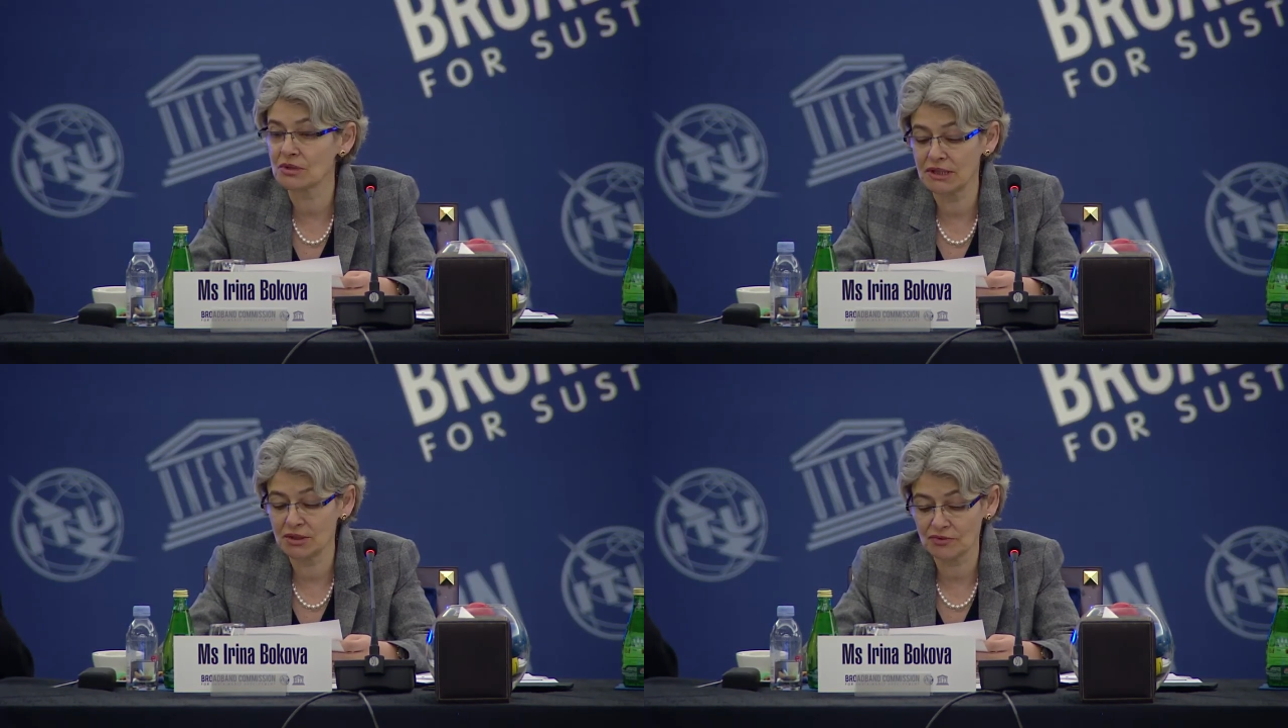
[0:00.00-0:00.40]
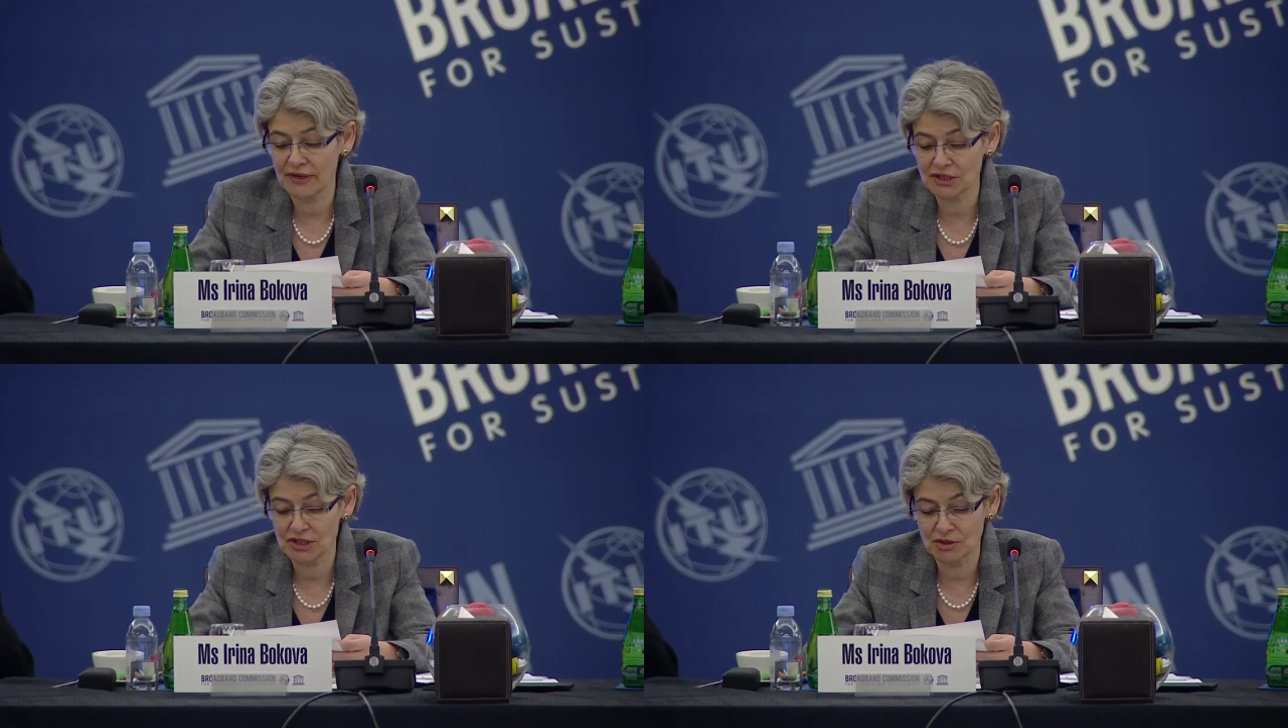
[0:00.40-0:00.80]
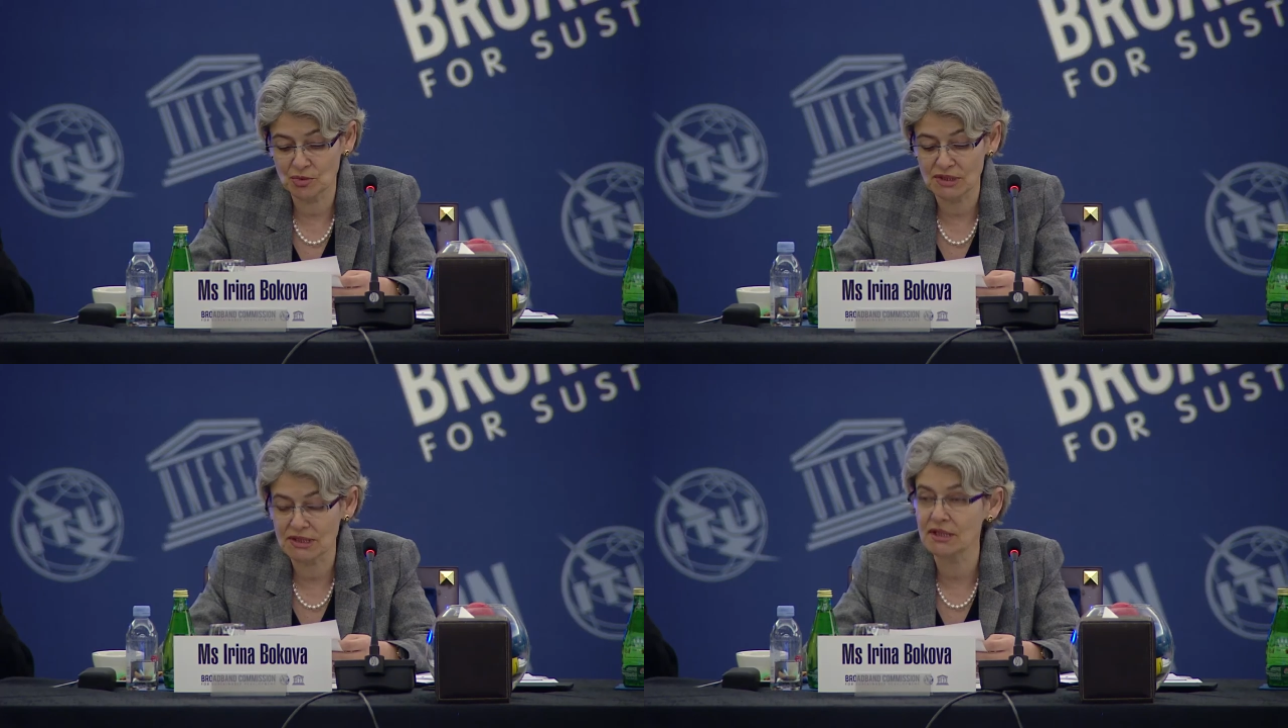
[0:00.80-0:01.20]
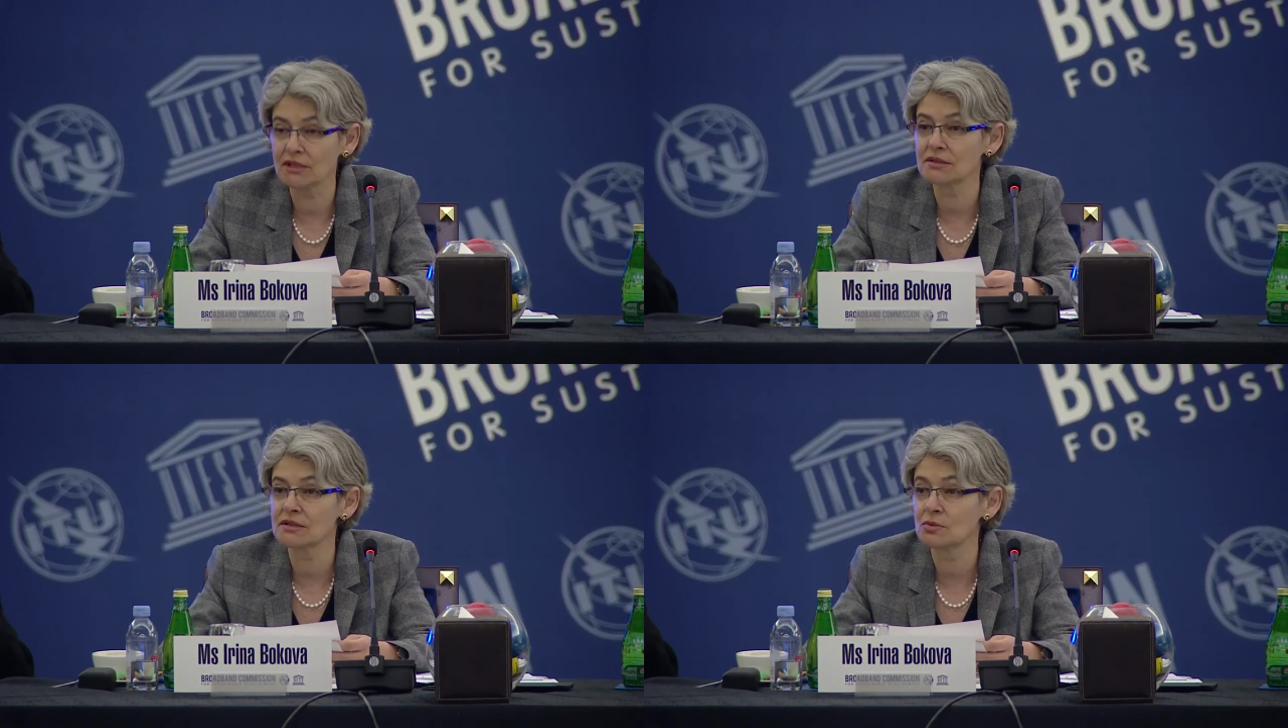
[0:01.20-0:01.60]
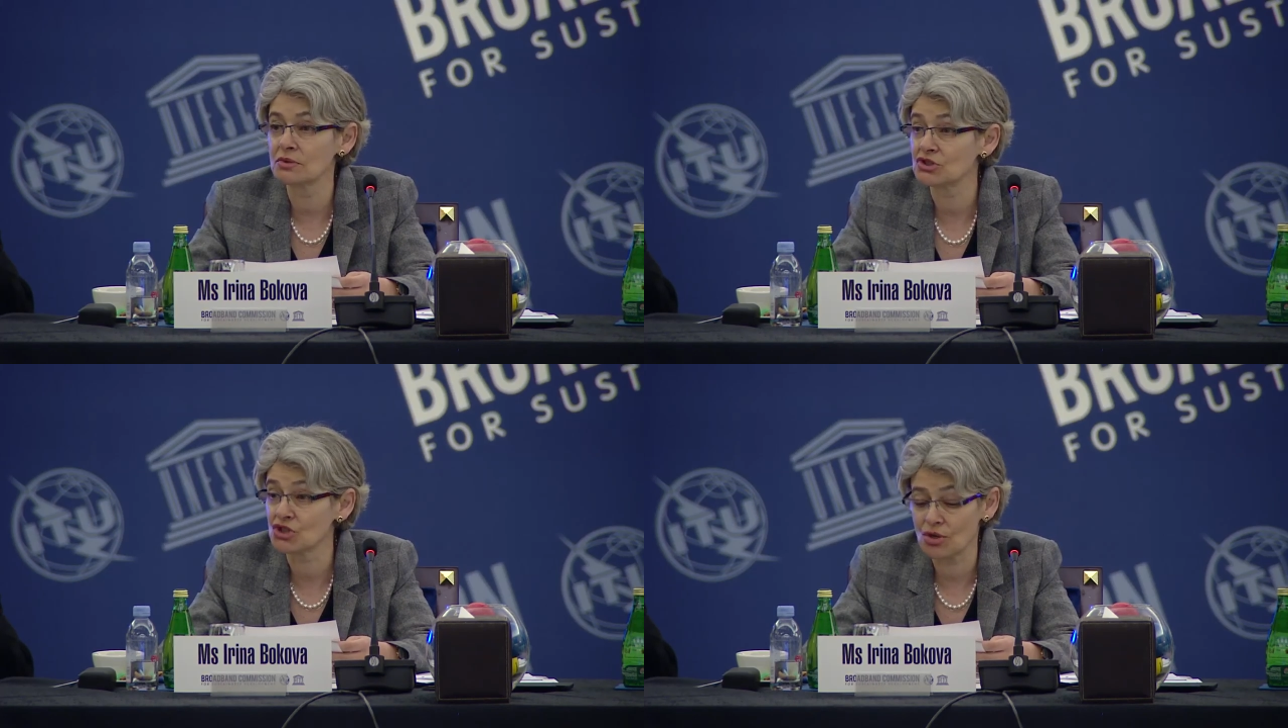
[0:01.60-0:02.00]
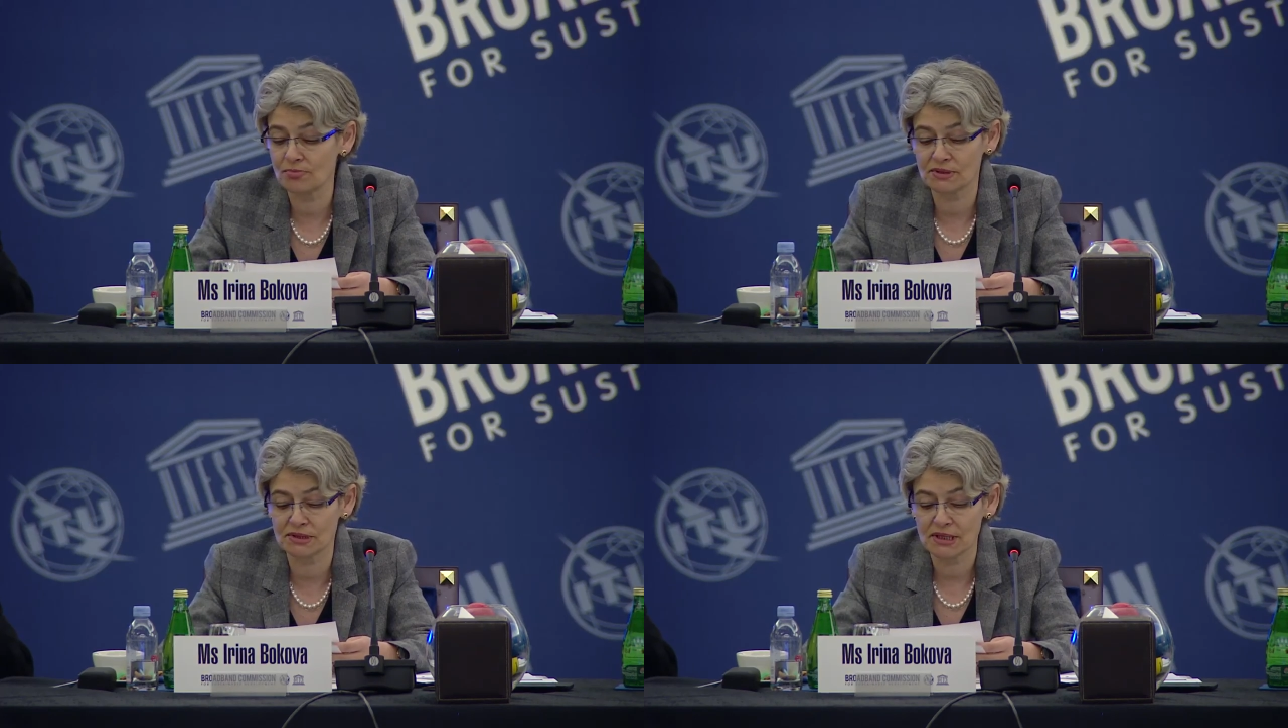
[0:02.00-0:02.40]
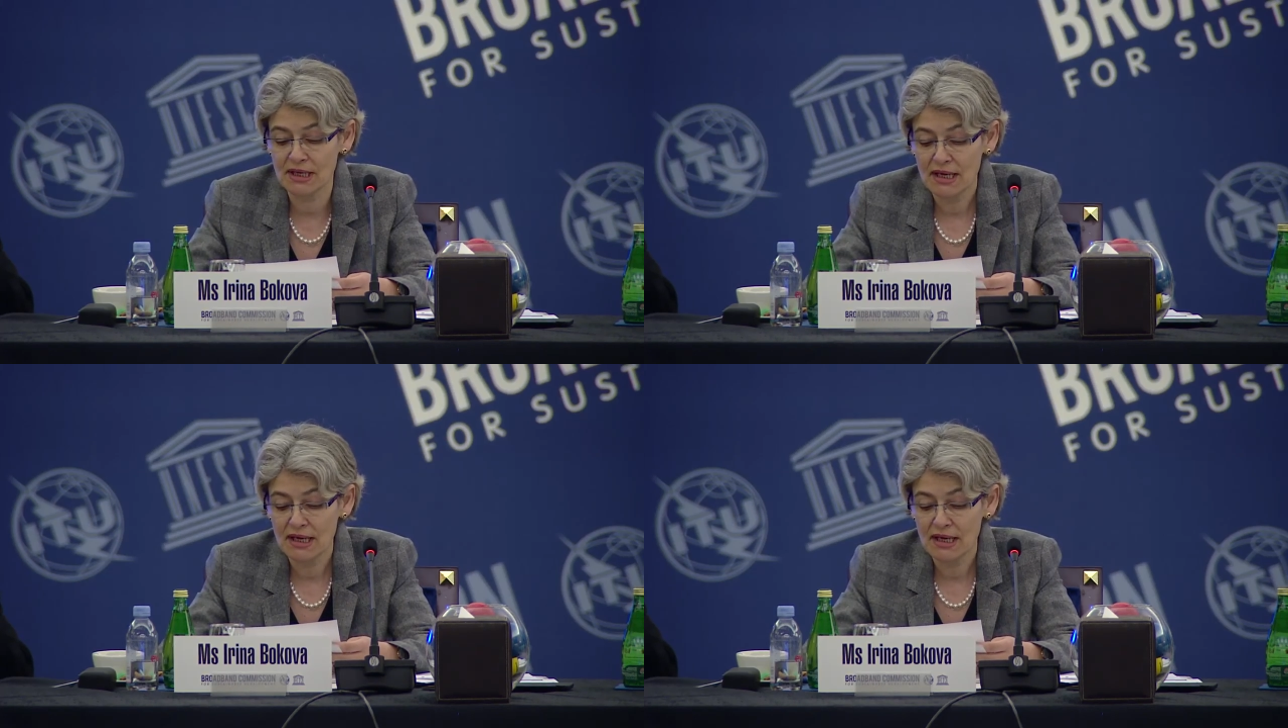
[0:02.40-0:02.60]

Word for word: with innovation, with skills, with jobs,